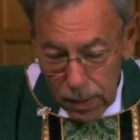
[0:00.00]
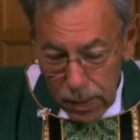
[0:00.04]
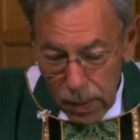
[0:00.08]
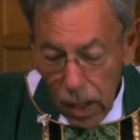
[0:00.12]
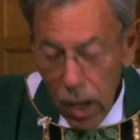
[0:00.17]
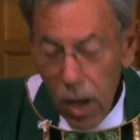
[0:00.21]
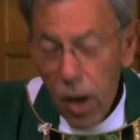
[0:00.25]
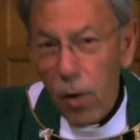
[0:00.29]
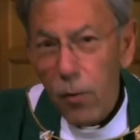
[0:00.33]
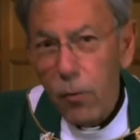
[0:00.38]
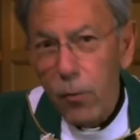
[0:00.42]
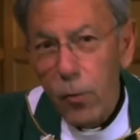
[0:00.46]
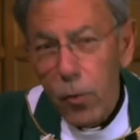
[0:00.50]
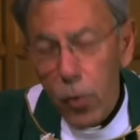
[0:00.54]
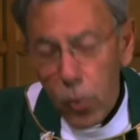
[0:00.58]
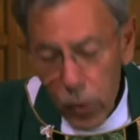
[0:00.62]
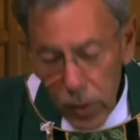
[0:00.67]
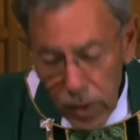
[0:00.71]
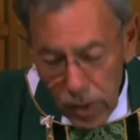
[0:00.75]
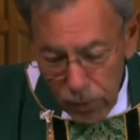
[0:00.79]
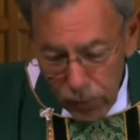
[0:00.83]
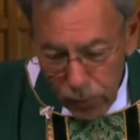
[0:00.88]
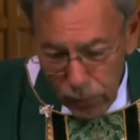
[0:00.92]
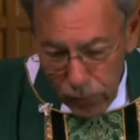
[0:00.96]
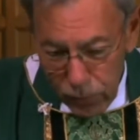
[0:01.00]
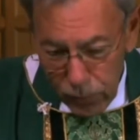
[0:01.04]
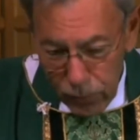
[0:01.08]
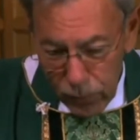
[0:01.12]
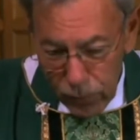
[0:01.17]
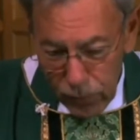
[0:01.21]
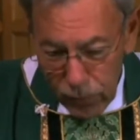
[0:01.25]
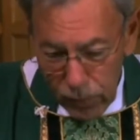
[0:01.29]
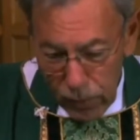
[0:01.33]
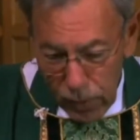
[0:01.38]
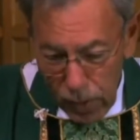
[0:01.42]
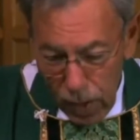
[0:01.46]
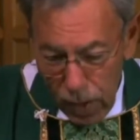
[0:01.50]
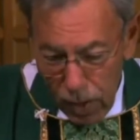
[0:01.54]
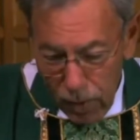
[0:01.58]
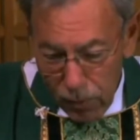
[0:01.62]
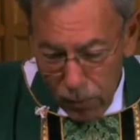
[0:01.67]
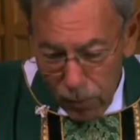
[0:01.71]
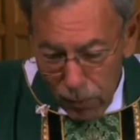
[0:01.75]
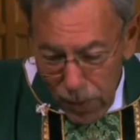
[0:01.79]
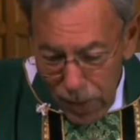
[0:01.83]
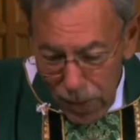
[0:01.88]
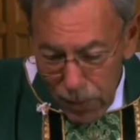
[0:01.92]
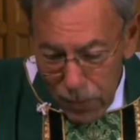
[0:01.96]
of grief, of
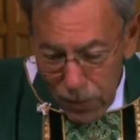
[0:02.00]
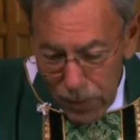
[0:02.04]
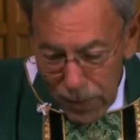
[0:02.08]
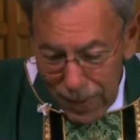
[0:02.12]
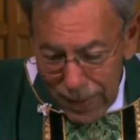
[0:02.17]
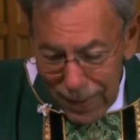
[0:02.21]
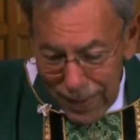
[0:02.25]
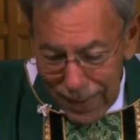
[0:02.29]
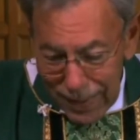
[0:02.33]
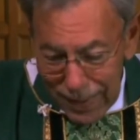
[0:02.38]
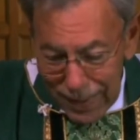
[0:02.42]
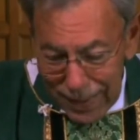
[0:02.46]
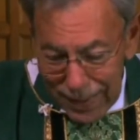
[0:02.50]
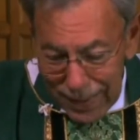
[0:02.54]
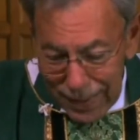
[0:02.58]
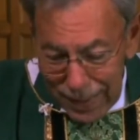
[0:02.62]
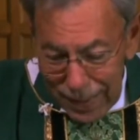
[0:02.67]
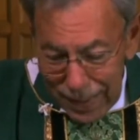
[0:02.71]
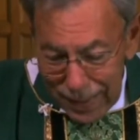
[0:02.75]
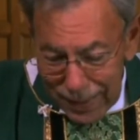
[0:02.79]
maybe the